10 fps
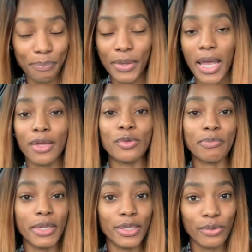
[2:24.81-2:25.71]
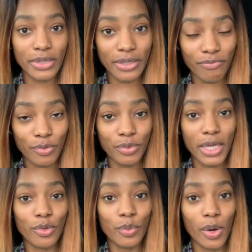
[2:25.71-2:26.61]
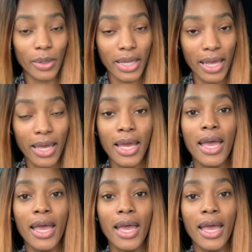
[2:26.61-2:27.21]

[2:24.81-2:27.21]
Okay, you smelling yourself, you think you are that,